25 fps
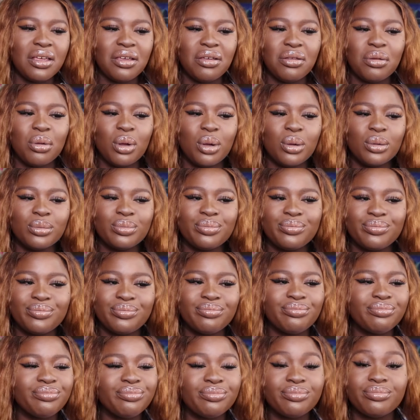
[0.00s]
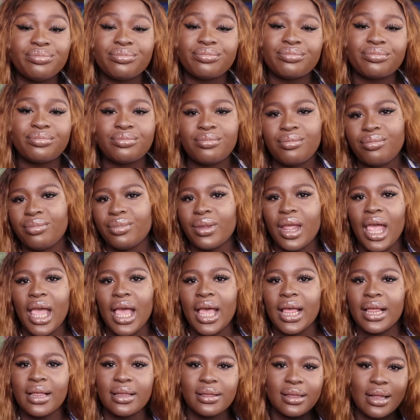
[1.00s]
you know,
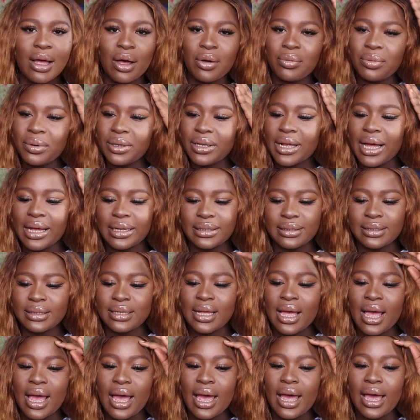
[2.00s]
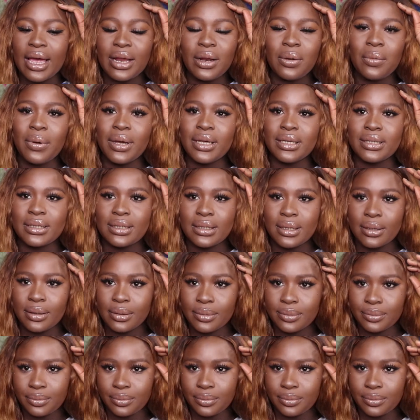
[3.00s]
that'll be that. Anyways,